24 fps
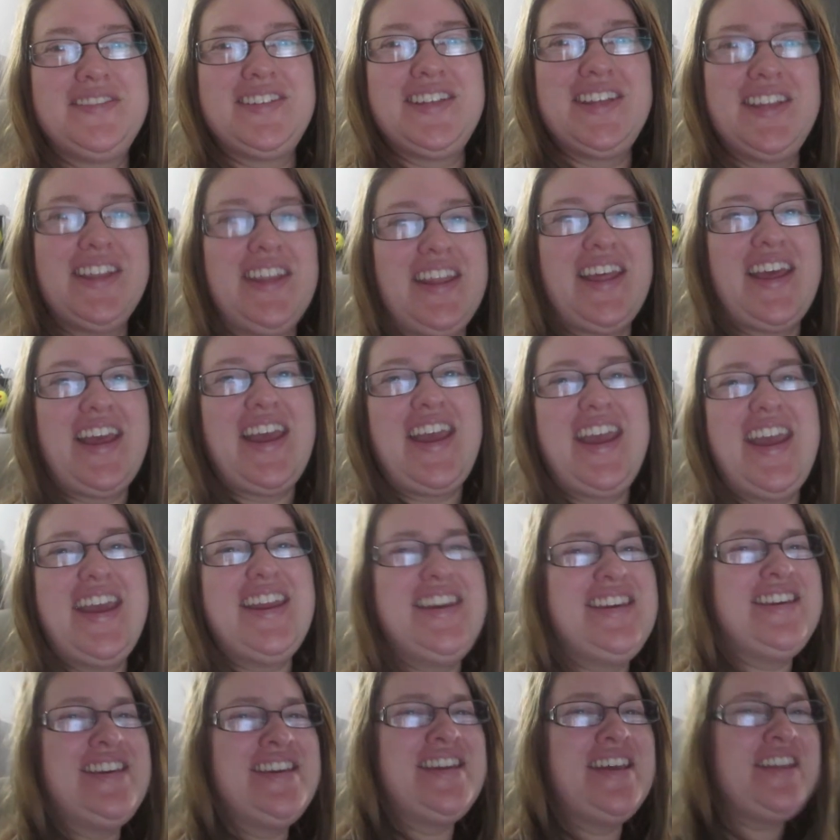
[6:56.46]
to the
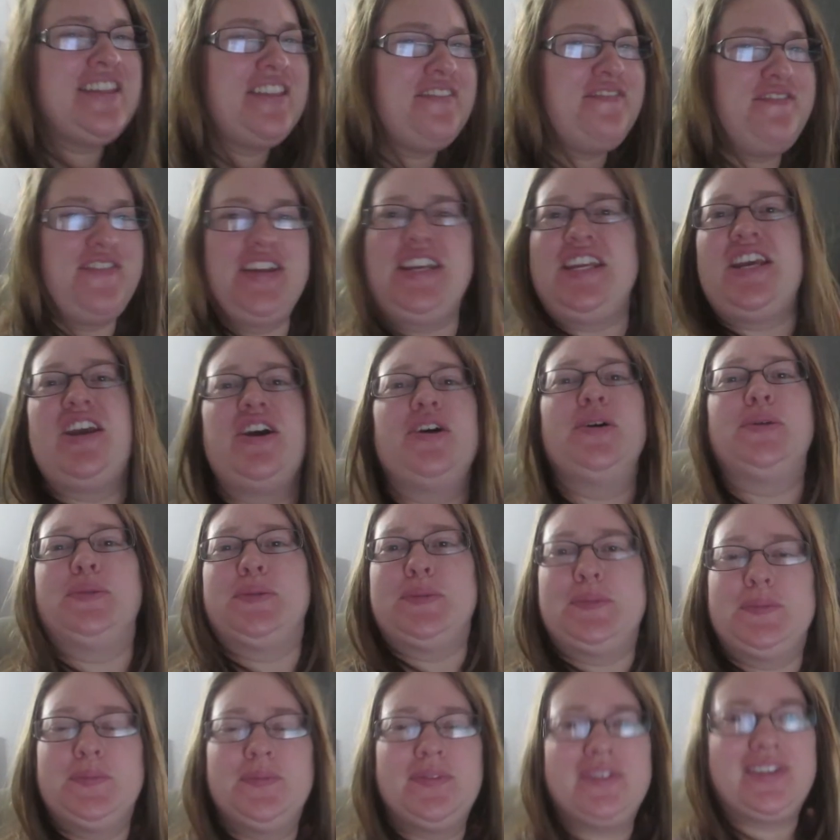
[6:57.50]
end of the video.
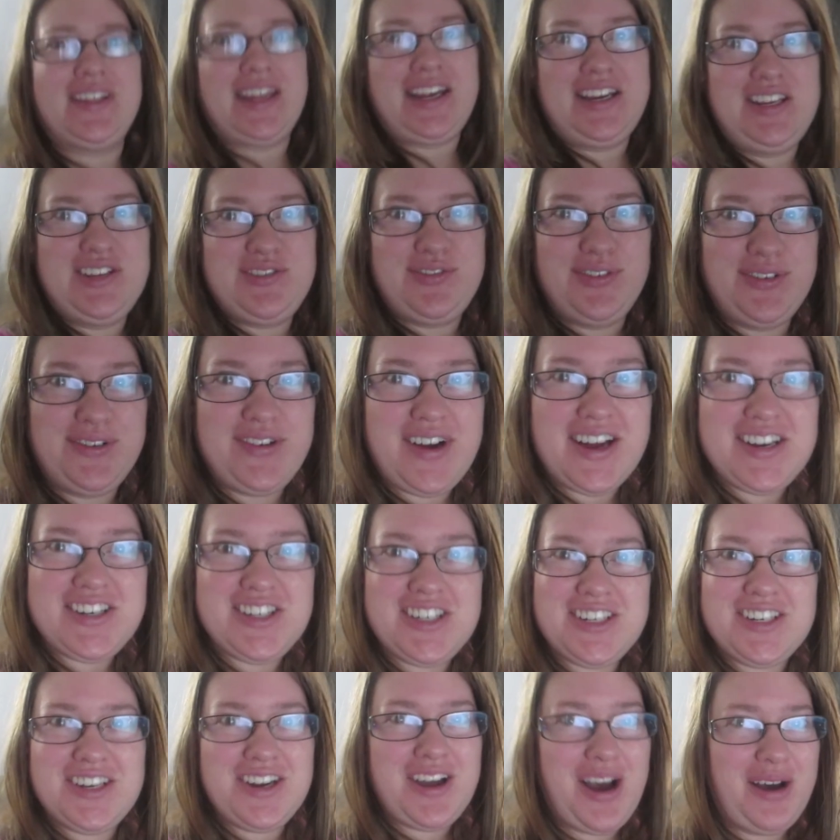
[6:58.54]
Thanks for
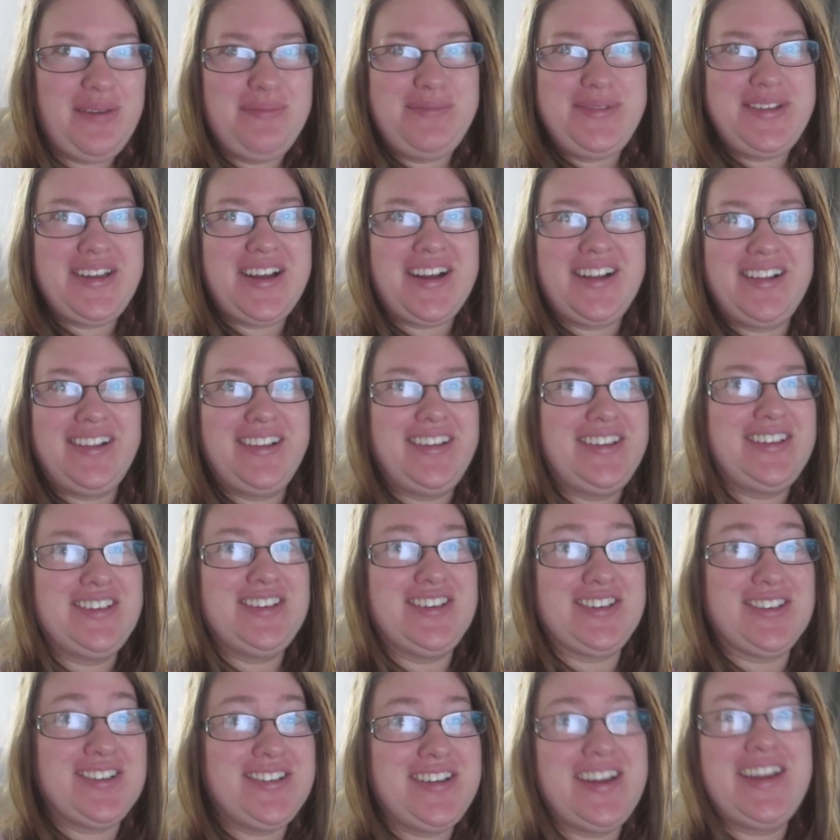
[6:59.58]
watching. Hope y'all
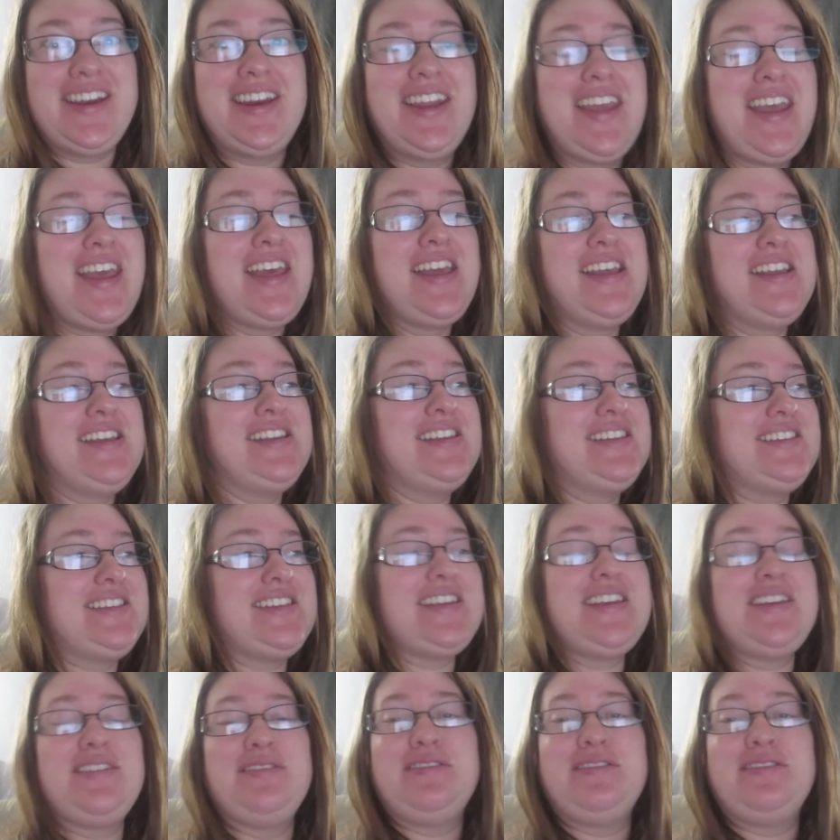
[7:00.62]
enjoyed seeing